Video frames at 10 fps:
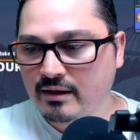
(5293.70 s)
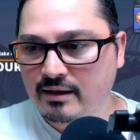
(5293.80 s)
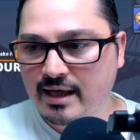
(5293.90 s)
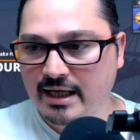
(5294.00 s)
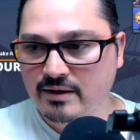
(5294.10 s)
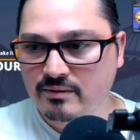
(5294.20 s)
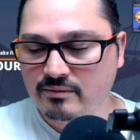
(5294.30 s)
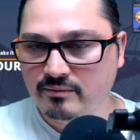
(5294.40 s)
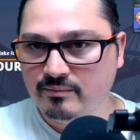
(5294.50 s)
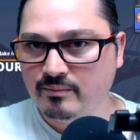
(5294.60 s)
can
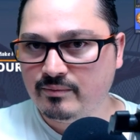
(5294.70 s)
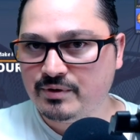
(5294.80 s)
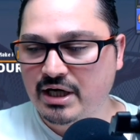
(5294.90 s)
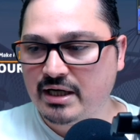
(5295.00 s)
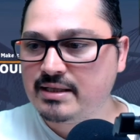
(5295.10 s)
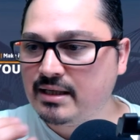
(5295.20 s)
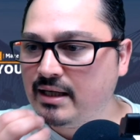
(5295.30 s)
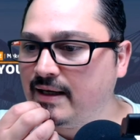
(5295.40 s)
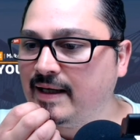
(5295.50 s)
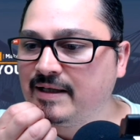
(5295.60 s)
you share uh,
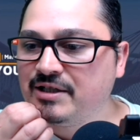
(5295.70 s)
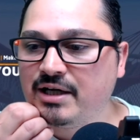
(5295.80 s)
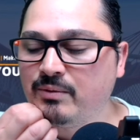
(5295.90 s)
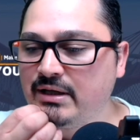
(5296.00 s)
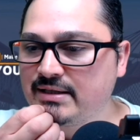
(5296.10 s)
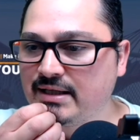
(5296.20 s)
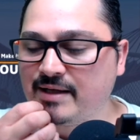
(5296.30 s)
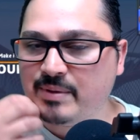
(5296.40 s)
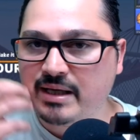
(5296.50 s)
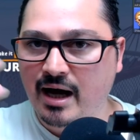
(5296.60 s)
uh, share with us a
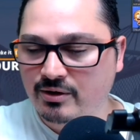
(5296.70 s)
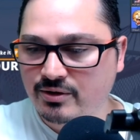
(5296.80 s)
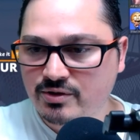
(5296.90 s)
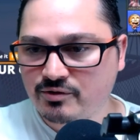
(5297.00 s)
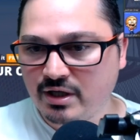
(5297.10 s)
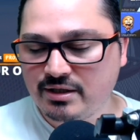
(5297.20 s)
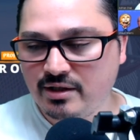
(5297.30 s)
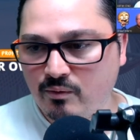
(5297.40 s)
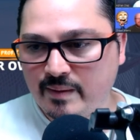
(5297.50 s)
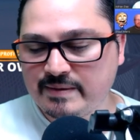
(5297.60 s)
little bit how do you structure
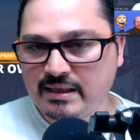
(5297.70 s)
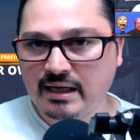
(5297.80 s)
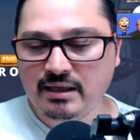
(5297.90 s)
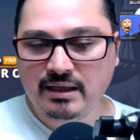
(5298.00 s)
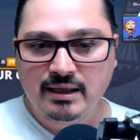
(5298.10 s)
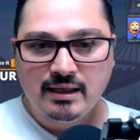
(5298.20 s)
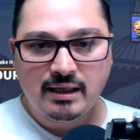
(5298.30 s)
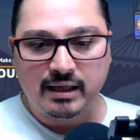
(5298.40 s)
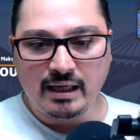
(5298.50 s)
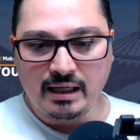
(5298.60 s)
your website
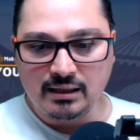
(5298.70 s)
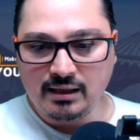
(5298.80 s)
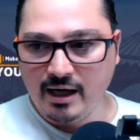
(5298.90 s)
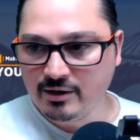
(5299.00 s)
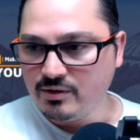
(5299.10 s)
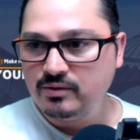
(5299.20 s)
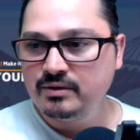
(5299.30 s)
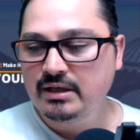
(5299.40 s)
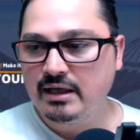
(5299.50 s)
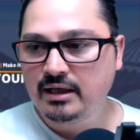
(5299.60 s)
and how do you
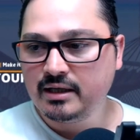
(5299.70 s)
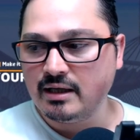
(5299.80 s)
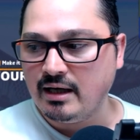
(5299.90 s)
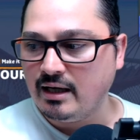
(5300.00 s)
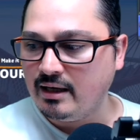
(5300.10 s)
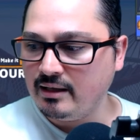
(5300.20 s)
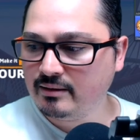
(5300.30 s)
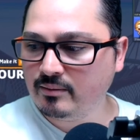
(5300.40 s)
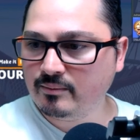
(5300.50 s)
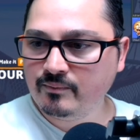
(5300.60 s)
interlink? Uh,
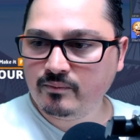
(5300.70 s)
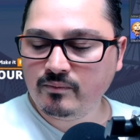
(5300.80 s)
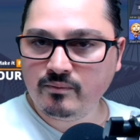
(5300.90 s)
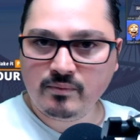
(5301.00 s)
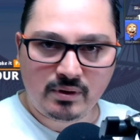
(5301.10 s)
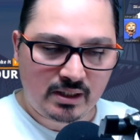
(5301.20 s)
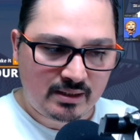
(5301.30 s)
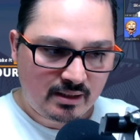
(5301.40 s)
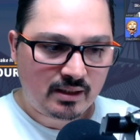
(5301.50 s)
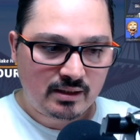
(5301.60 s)
in,
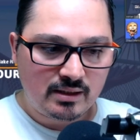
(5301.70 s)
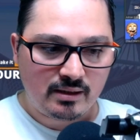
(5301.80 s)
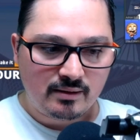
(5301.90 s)
in, um,